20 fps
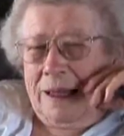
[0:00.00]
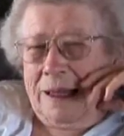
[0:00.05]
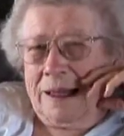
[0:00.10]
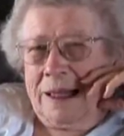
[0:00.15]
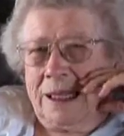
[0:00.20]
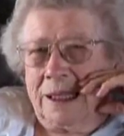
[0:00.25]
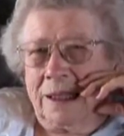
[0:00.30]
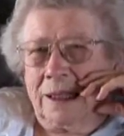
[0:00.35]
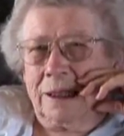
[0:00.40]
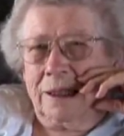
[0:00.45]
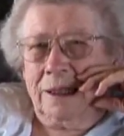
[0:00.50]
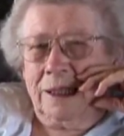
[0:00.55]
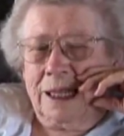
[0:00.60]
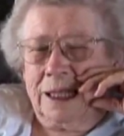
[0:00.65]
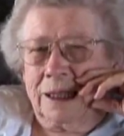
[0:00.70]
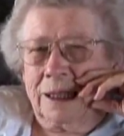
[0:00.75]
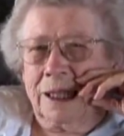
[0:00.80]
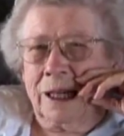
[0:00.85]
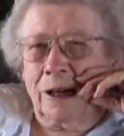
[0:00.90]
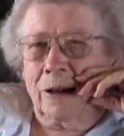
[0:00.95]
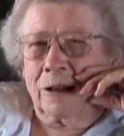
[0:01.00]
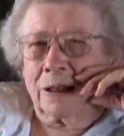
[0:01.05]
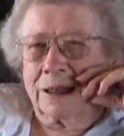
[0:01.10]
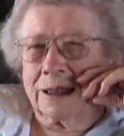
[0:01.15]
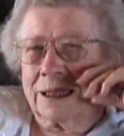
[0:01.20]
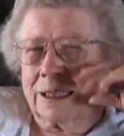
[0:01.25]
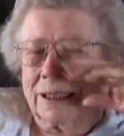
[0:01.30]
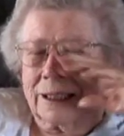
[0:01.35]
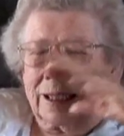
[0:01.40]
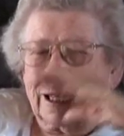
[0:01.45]
And then and then
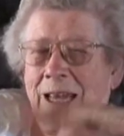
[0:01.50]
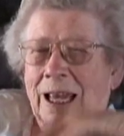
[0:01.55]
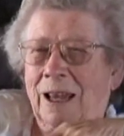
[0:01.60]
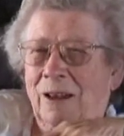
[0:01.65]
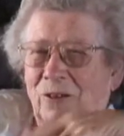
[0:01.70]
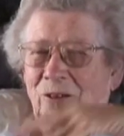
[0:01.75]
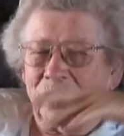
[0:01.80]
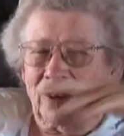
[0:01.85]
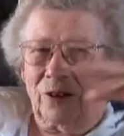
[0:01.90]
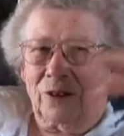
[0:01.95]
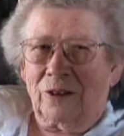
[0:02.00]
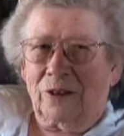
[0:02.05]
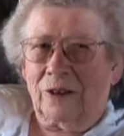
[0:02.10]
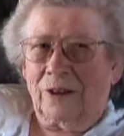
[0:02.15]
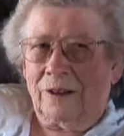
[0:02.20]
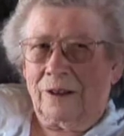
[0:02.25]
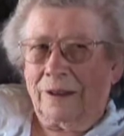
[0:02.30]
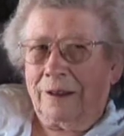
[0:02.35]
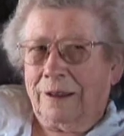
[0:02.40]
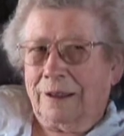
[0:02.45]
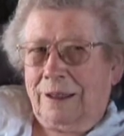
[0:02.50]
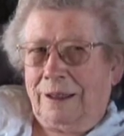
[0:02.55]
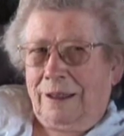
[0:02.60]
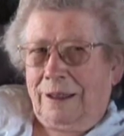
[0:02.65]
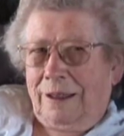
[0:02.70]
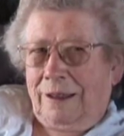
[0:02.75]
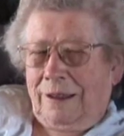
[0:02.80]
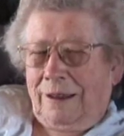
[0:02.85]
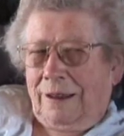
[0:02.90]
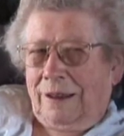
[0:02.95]
Carolyn and Dave,
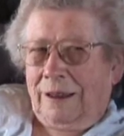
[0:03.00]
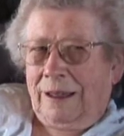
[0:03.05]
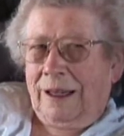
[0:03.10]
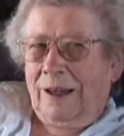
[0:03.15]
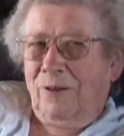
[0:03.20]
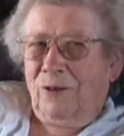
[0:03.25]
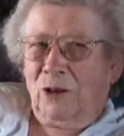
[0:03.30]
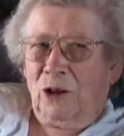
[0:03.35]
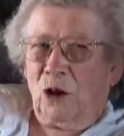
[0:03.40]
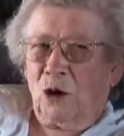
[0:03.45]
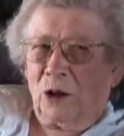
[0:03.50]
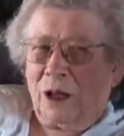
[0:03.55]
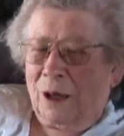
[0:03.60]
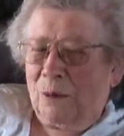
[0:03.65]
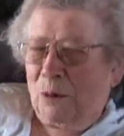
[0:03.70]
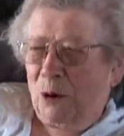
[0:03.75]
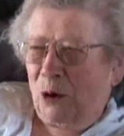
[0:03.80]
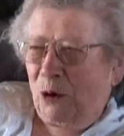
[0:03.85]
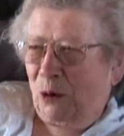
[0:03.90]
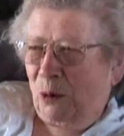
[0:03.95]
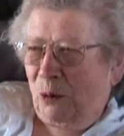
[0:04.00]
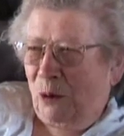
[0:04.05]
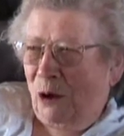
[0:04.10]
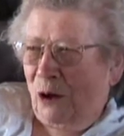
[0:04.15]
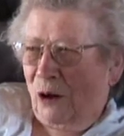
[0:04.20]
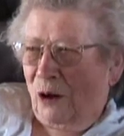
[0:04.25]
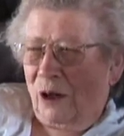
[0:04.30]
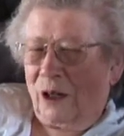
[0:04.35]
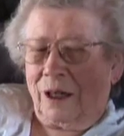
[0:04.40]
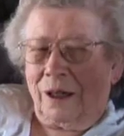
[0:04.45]
even though they both
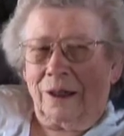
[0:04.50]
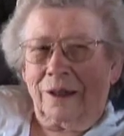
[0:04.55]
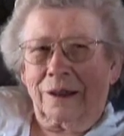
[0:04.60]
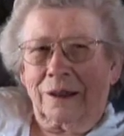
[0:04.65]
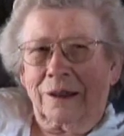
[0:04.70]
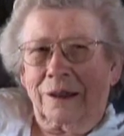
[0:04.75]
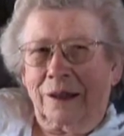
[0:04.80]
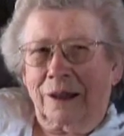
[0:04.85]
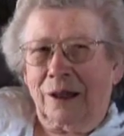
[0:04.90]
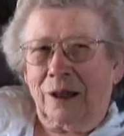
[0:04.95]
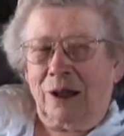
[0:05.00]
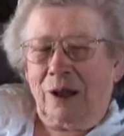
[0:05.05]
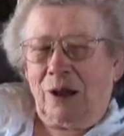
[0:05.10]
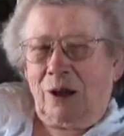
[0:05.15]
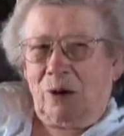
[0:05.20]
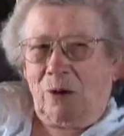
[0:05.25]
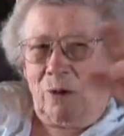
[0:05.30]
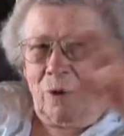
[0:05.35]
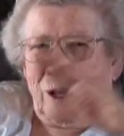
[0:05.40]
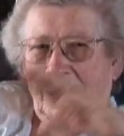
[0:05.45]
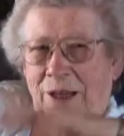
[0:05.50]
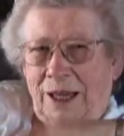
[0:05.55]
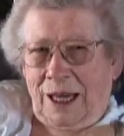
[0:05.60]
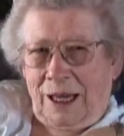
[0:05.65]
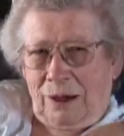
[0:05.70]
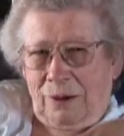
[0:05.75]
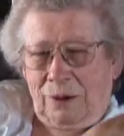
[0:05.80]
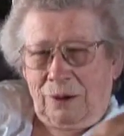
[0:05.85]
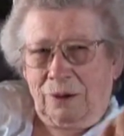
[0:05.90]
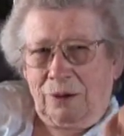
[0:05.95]
work, why
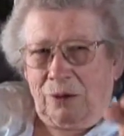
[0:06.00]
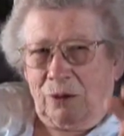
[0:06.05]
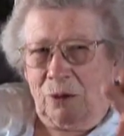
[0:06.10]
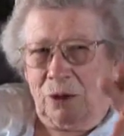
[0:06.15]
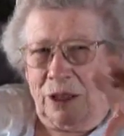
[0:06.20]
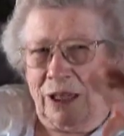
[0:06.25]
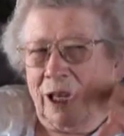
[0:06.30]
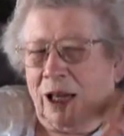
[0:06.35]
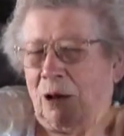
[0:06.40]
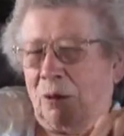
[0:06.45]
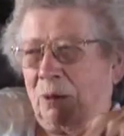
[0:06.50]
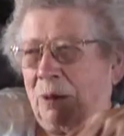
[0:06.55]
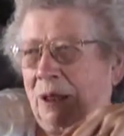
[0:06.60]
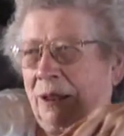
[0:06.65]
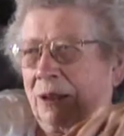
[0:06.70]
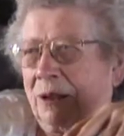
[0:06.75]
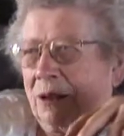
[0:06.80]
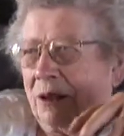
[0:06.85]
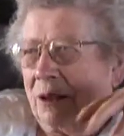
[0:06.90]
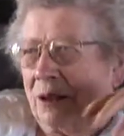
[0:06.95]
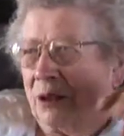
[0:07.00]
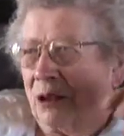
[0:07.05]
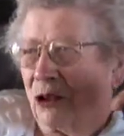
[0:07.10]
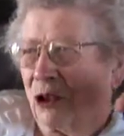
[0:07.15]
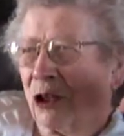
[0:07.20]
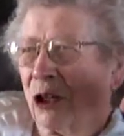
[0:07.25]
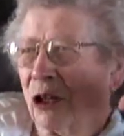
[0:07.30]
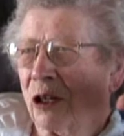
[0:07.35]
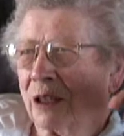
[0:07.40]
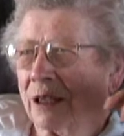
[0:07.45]
they would help me.
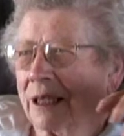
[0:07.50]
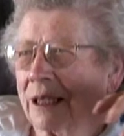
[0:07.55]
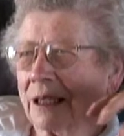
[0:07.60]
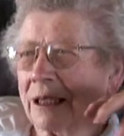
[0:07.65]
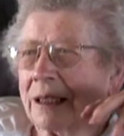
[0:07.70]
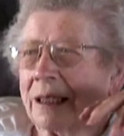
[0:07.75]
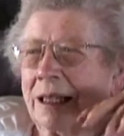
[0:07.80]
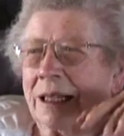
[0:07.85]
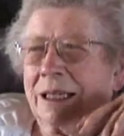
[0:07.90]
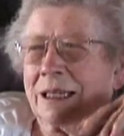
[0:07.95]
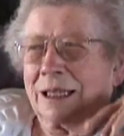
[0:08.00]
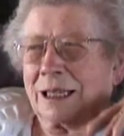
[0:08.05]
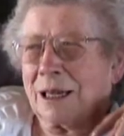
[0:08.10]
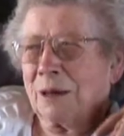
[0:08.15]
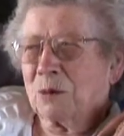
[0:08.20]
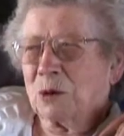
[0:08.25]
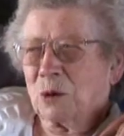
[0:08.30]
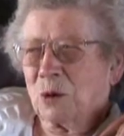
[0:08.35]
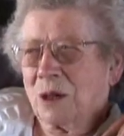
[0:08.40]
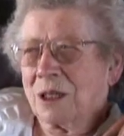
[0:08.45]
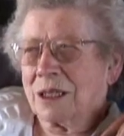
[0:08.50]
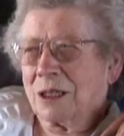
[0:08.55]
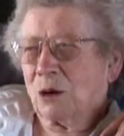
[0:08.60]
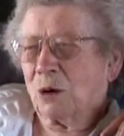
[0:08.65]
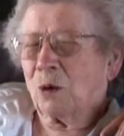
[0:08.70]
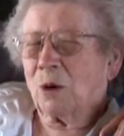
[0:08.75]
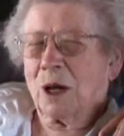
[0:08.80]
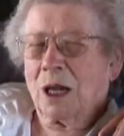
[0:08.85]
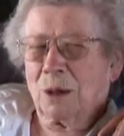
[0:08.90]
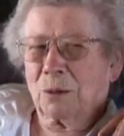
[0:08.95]
Sharon comes once
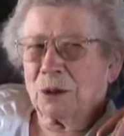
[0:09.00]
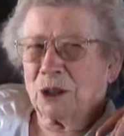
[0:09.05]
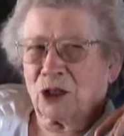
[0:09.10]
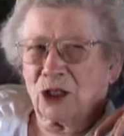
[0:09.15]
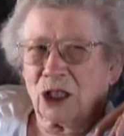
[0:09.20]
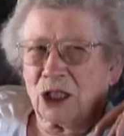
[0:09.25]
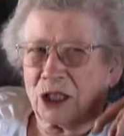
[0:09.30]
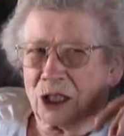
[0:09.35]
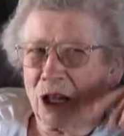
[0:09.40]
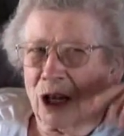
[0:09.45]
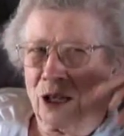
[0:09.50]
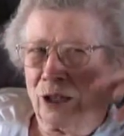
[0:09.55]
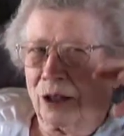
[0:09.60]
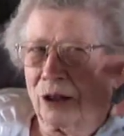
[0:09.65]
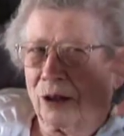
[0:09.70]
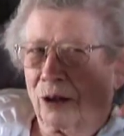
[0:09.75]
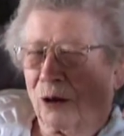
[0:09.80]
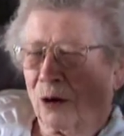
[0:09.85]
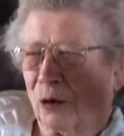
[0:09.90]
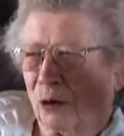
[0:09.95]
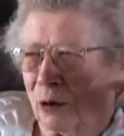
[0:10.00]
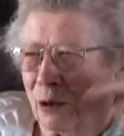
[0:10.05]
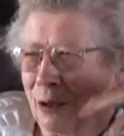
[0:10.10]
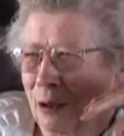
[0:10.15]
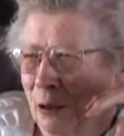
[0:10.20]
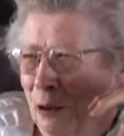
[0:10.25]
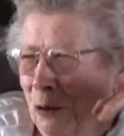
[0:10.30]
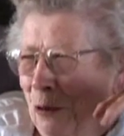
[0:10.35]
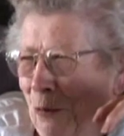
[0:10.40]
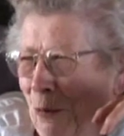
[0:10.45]
in a while, but she's got her own.
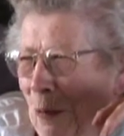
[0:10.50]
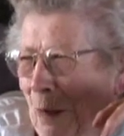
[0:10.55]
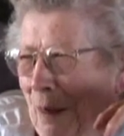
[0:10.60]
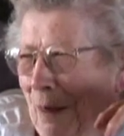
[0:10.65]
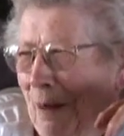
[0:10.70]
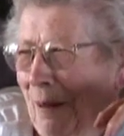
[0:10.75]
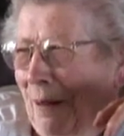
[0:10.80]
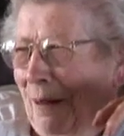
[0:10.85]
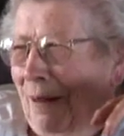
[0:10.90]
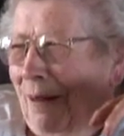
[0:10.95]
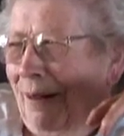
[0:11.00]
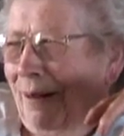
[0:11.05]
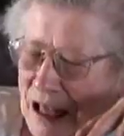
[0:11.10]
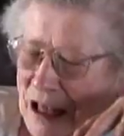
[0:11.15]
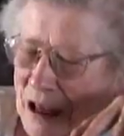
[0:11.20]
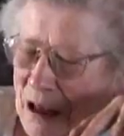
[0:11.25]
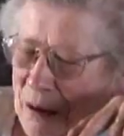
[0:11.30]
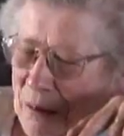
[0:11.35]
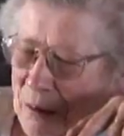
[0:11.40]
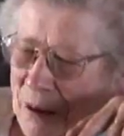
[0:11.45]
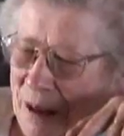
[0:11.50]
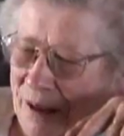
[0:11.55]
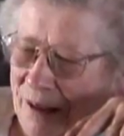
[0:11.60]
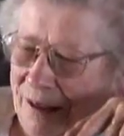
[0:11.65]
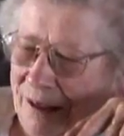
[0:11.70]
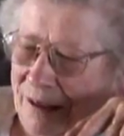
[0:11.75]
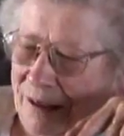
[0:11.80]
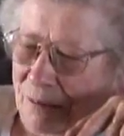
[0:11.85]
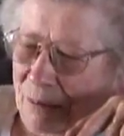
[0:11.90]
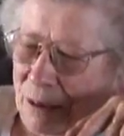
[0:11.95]
But
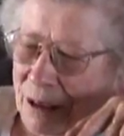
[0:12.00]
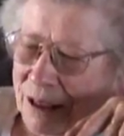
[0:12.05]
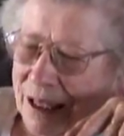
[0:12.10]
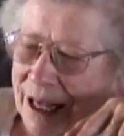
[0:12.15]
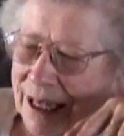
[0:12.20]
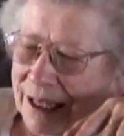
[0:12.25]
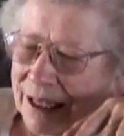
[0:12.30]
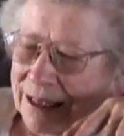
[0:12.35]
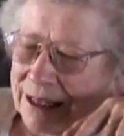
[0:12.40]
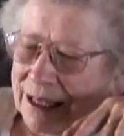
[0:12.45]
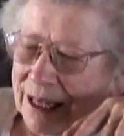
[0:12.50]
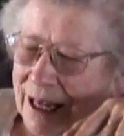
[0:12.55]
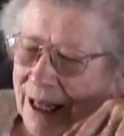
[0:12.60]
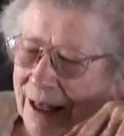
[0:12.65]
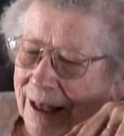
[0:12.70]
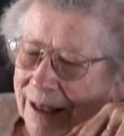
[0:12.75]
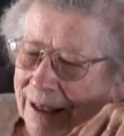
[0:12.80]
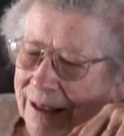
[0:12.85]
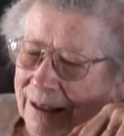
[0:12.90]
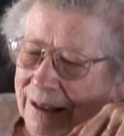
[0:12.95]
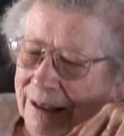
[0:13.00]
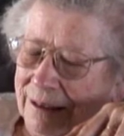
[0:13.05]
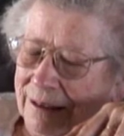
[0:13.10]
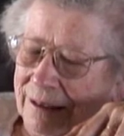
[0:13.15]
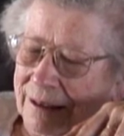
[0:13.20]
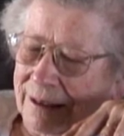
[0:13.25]
but like I say, the